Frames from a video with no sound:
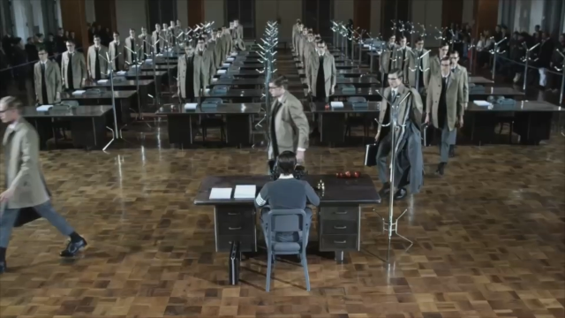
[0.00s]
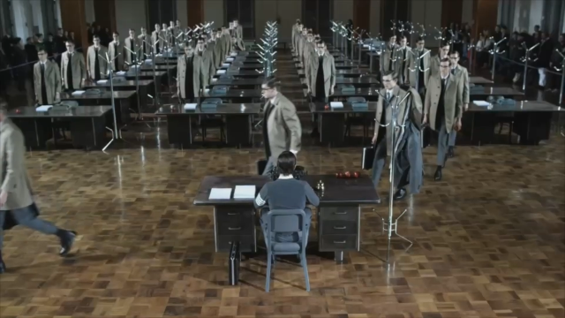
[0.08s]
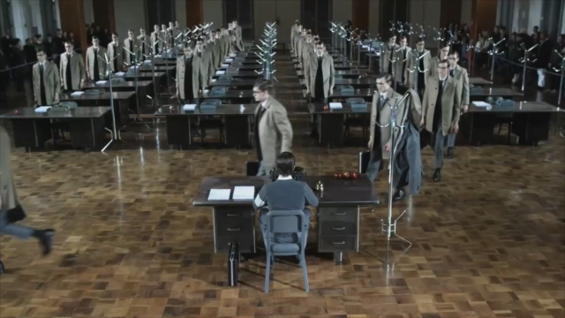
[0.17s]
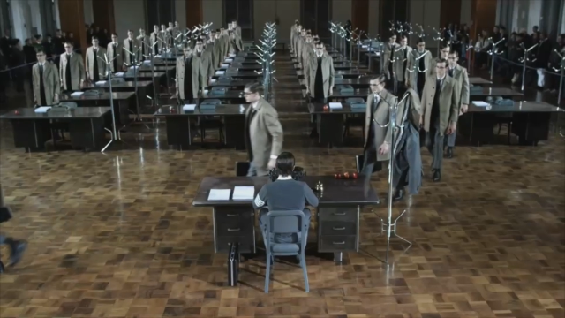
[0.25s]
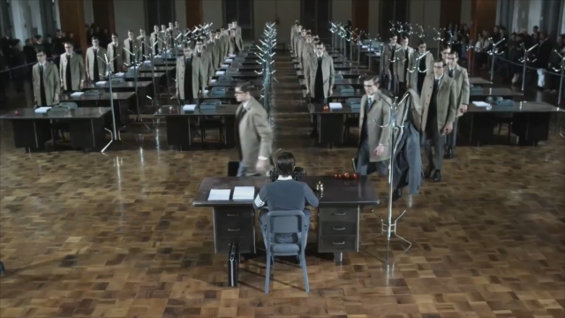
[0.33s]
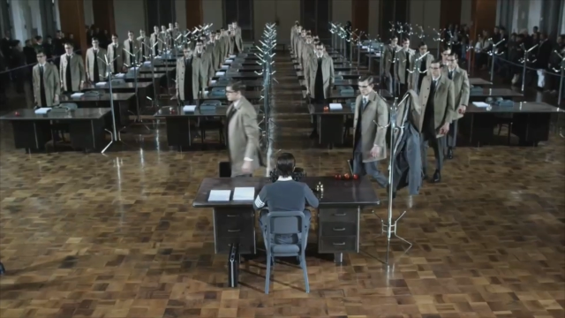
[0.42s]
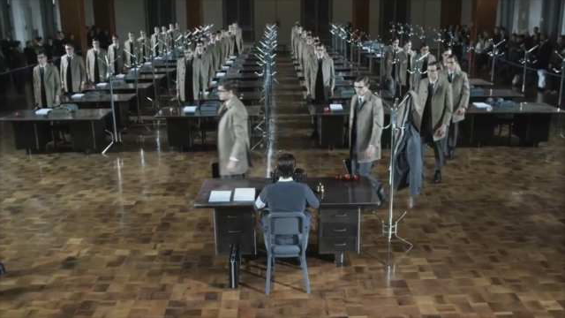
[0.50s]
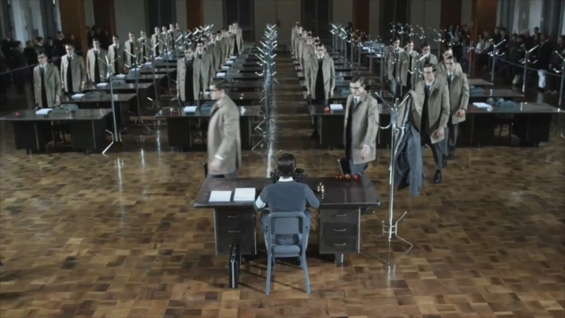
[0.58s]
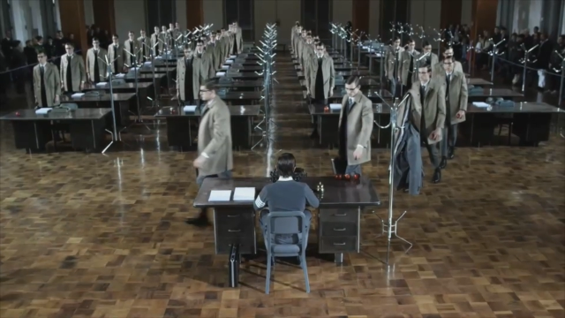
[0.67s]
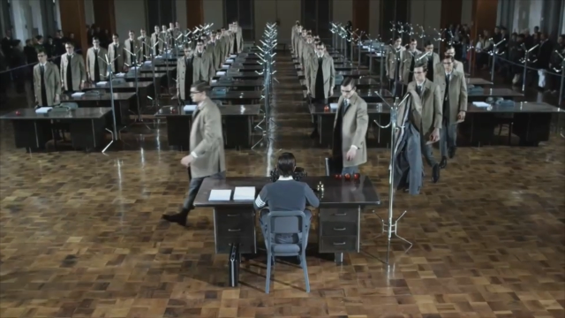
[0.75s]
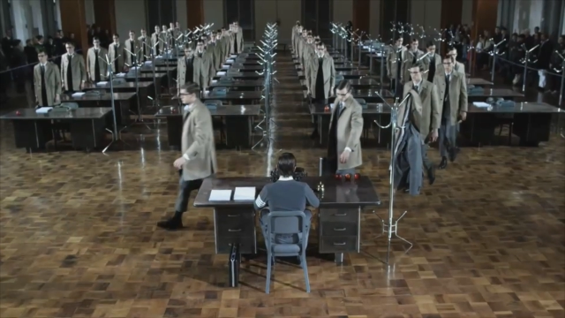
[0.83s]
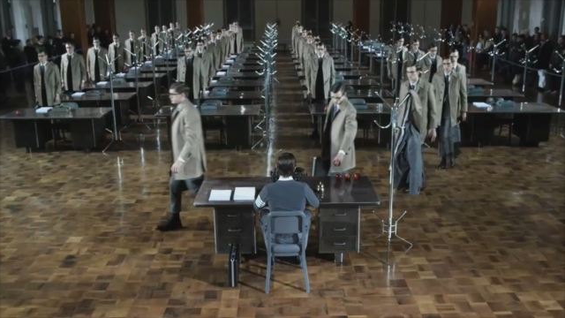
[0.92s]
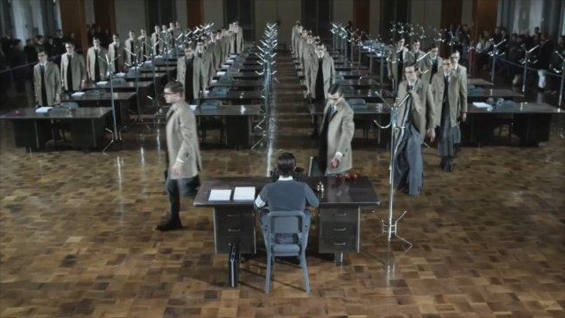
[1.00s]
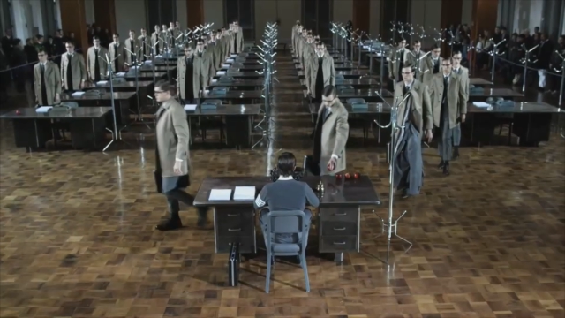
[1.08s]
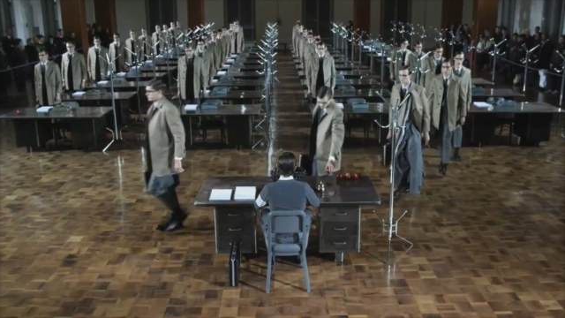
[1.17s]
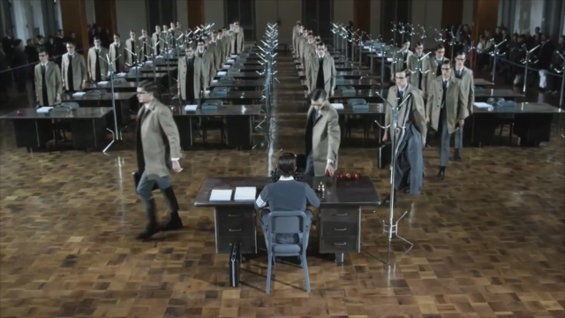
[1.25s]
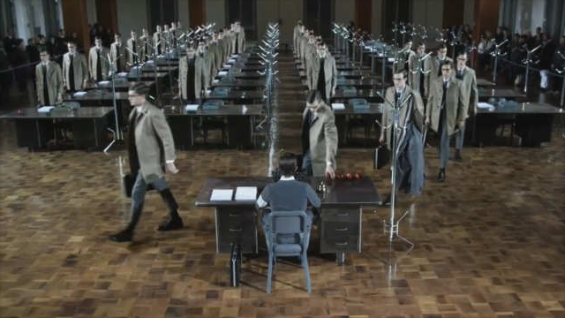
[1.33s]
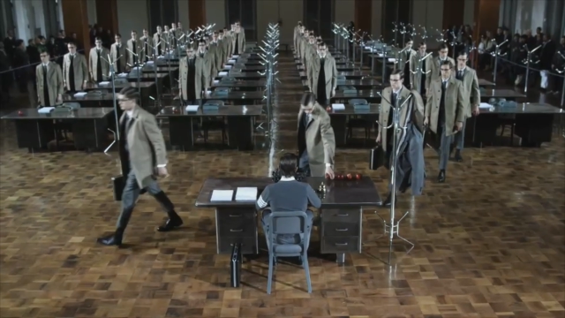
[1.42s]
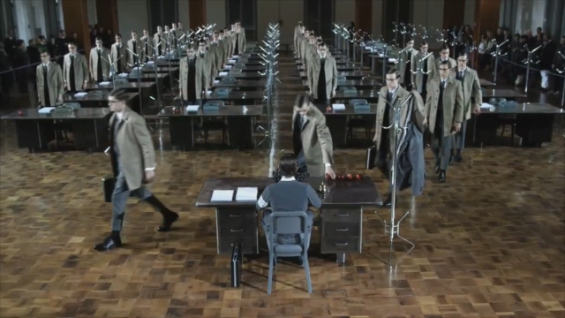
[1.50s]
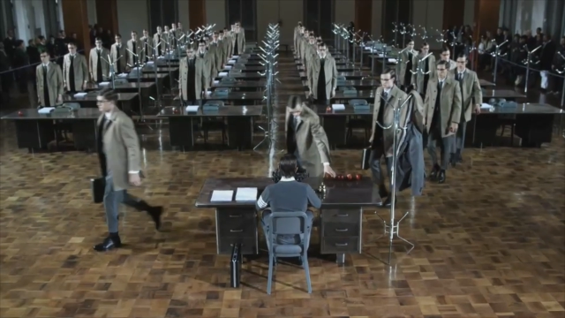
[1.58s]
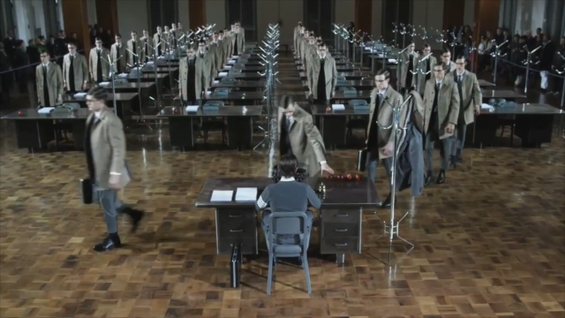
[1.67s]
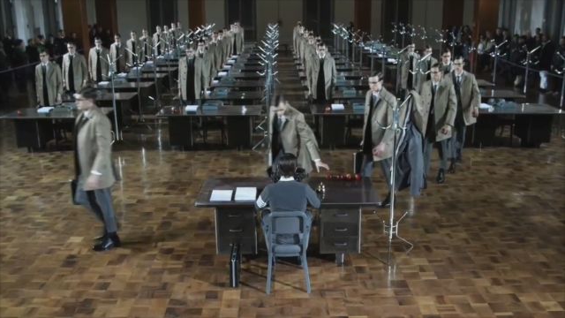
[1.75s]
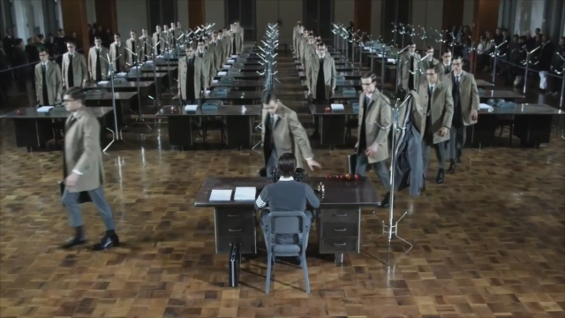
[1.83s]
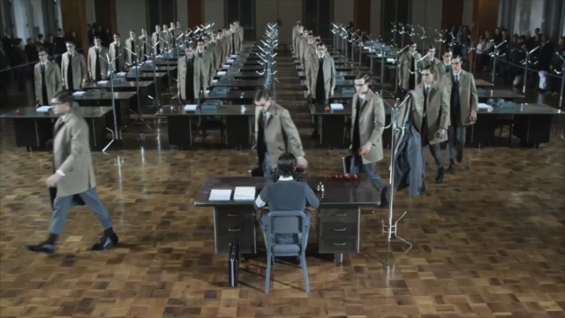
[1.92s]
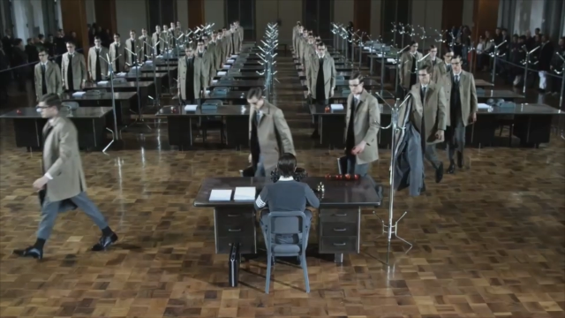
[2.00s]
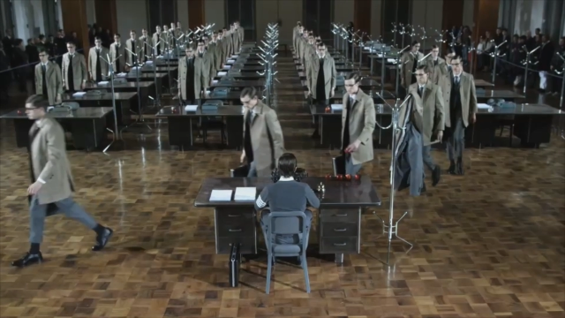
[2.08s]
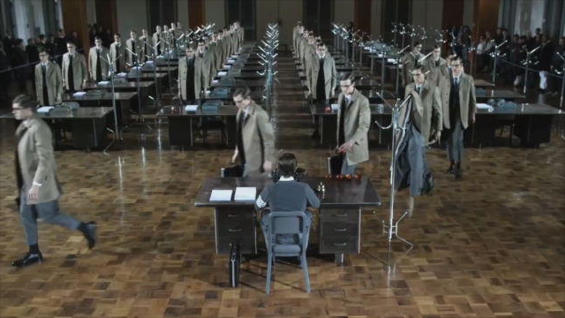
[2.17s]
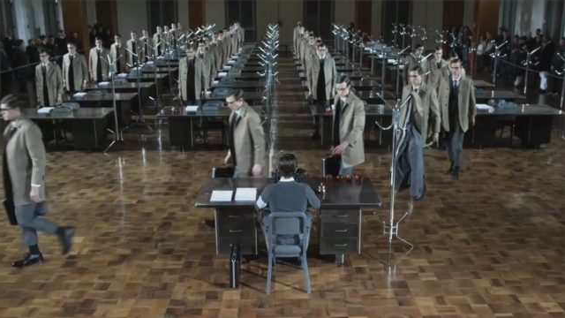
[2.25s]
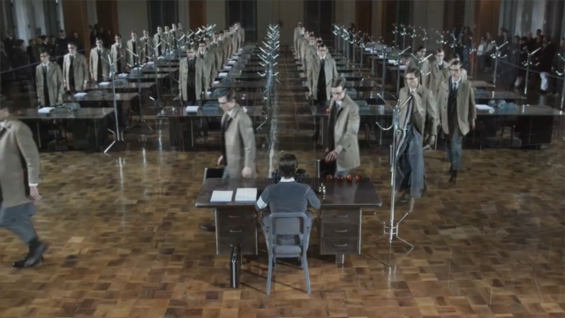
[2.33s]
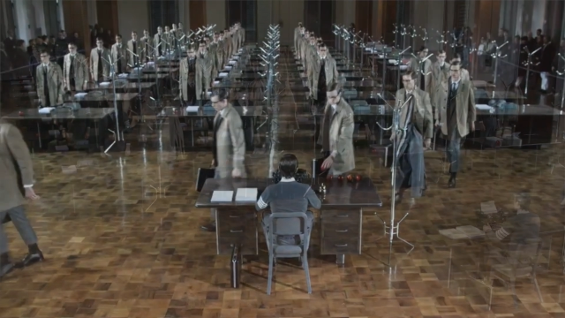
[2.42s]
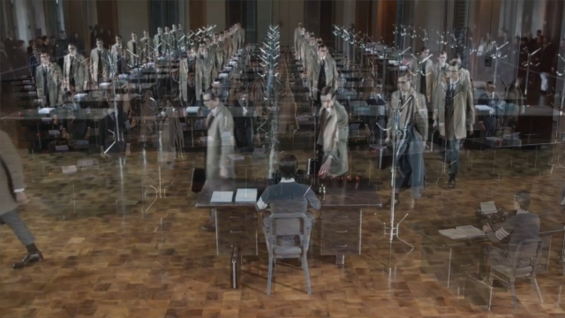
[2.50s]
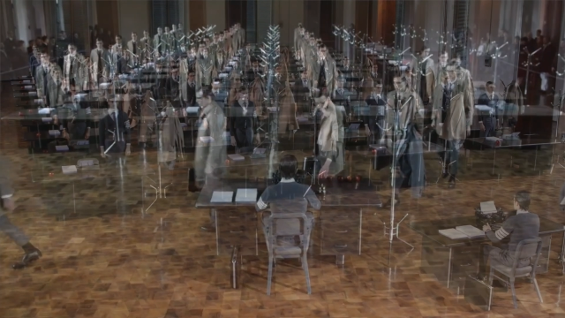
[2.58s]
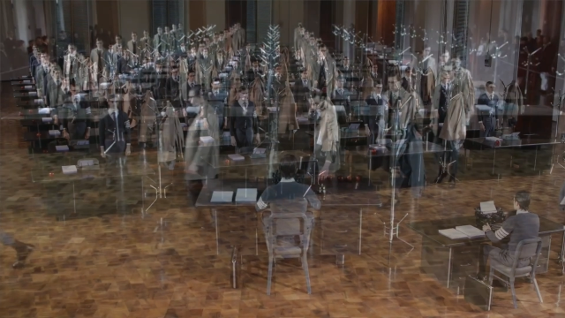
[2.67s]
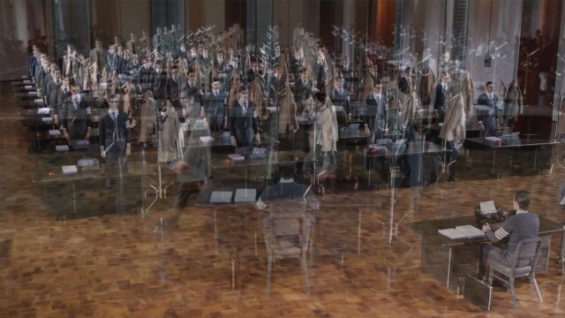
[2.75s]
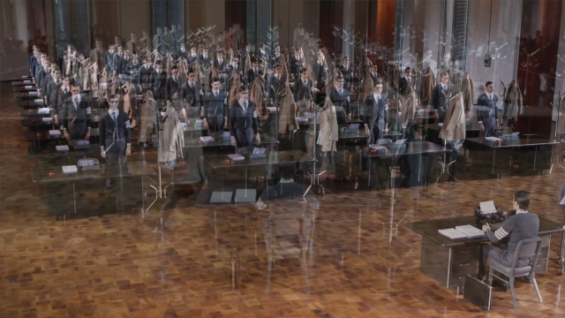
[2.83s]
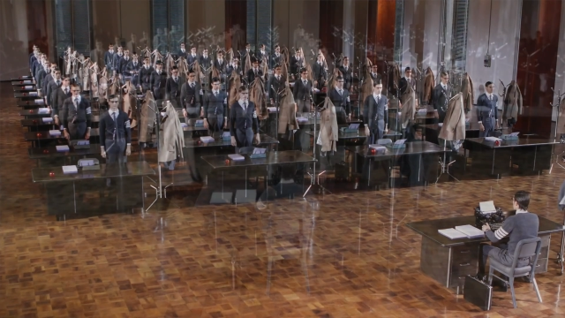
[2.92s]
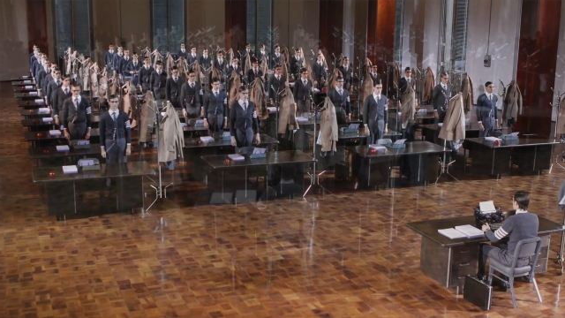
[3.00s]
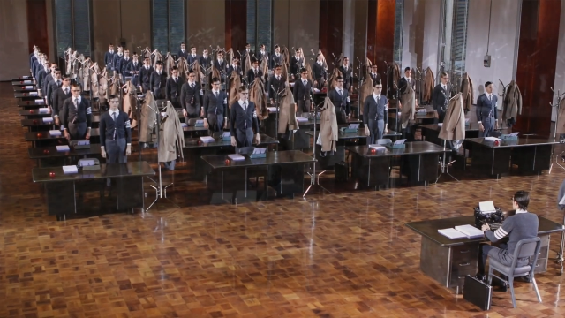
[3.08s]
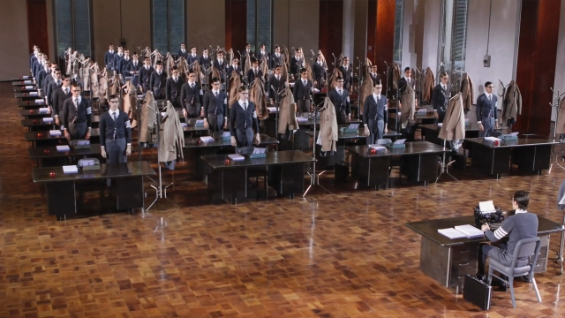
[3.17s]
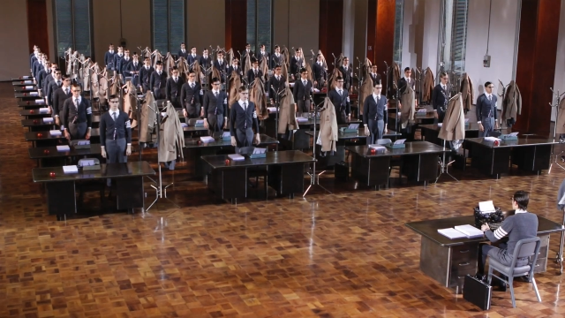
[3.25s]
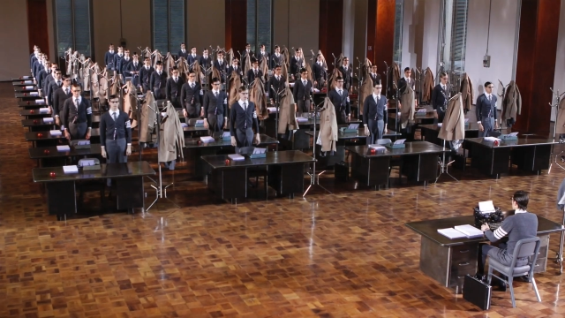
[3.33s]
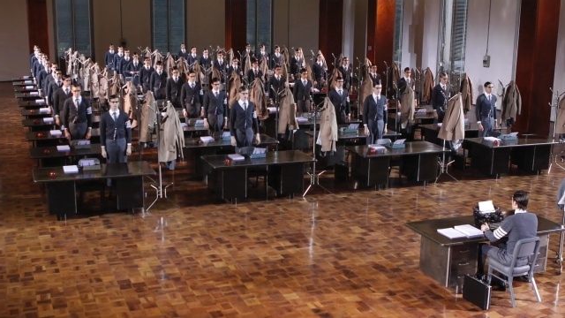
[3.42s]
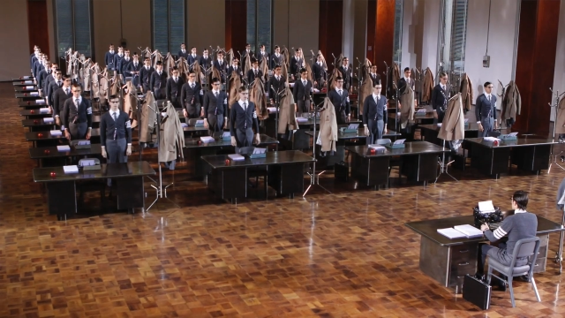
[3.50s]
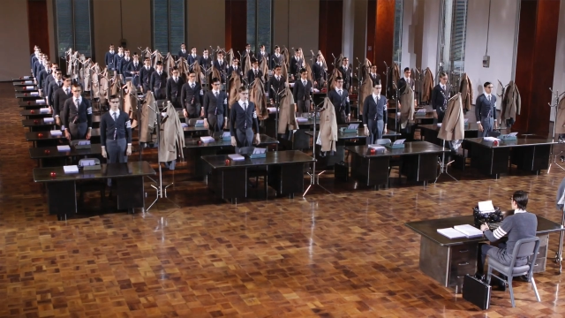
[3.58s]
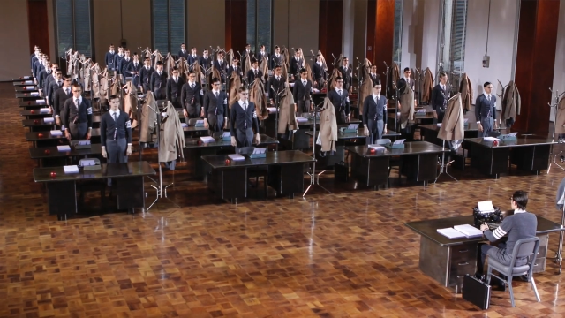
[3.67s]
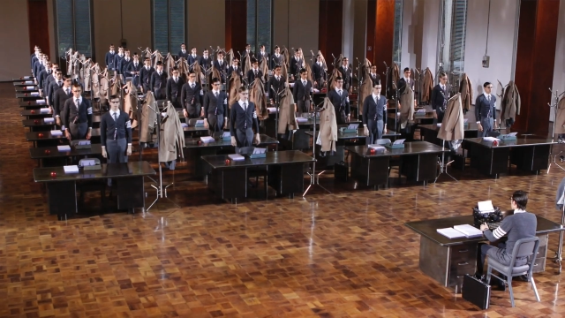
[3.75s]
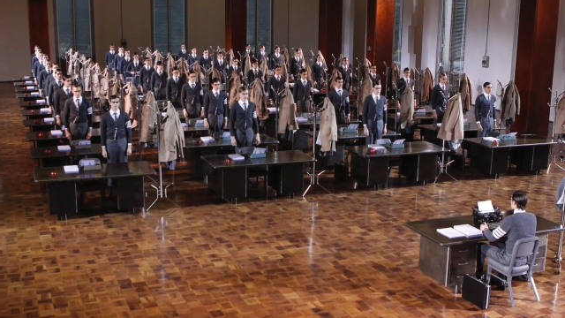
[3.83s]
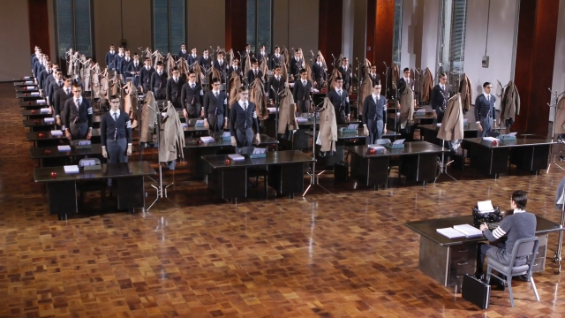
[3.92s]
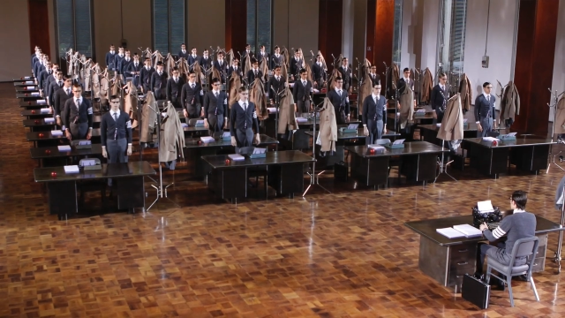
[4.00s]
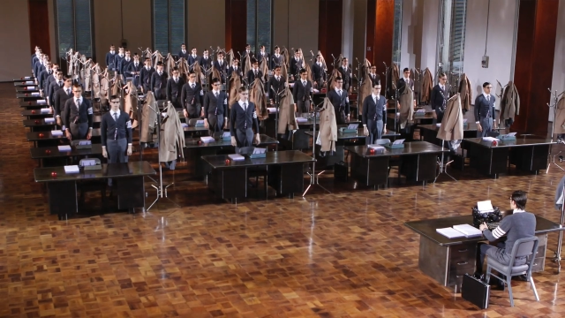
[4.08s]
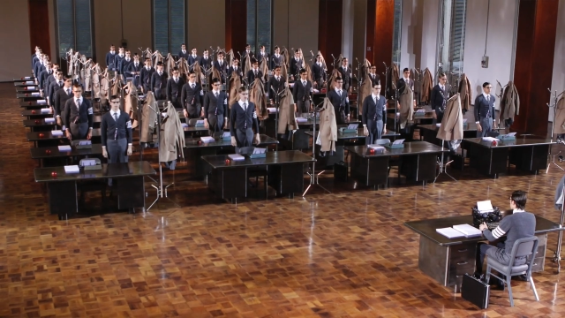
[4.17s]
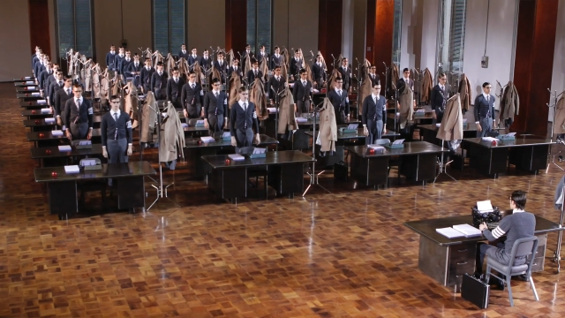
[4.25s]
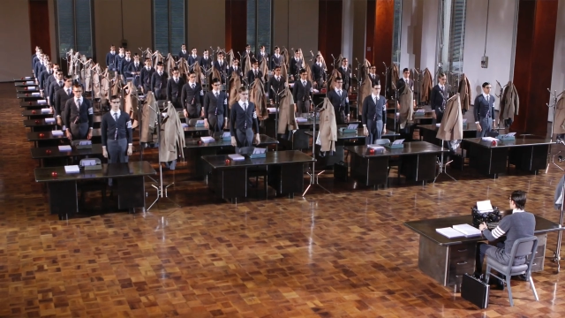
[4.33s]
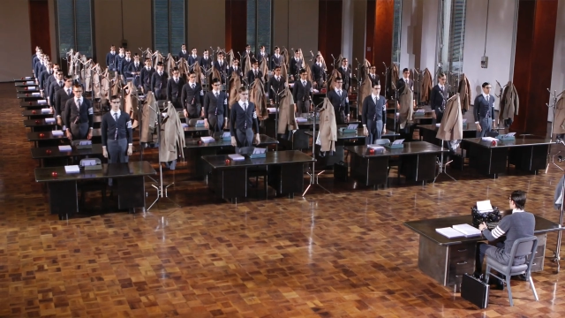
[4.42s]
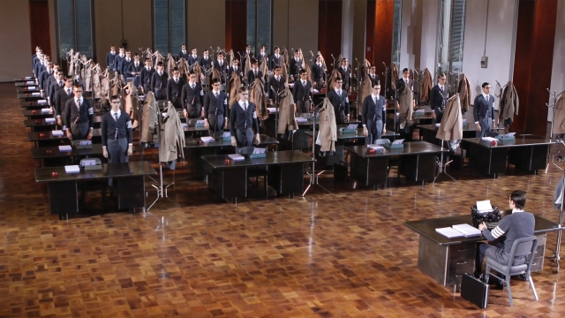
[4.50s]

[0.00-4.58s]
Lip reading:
No face is visible, so there are no lips to read.